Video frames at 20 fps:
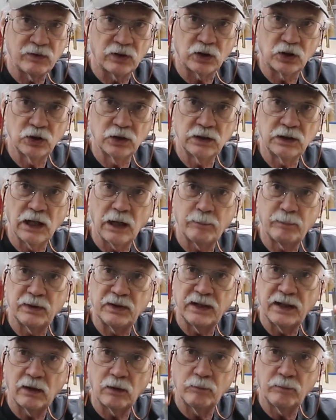a good up and
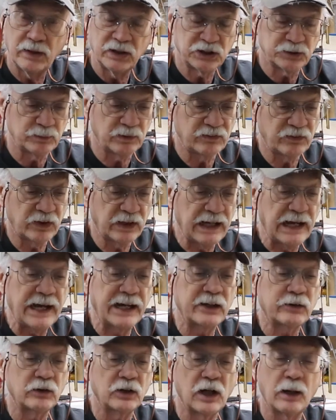down measurement, very
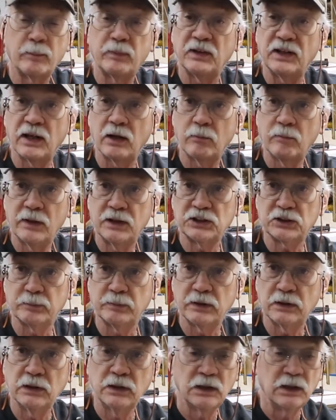accurate up and down
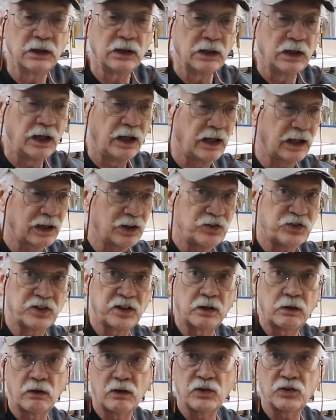measurement. And I can
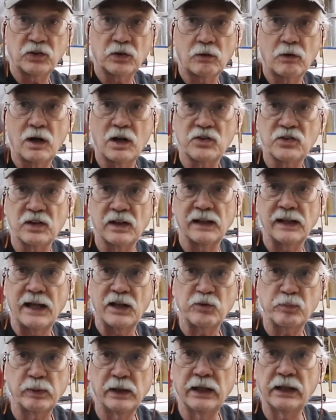skitter this across the
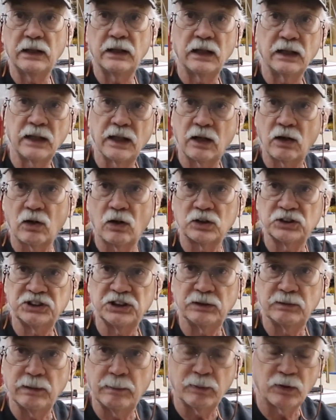glass plate and get it all
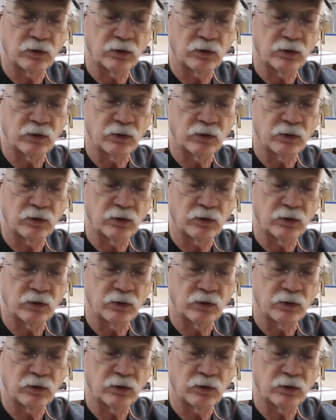shinned up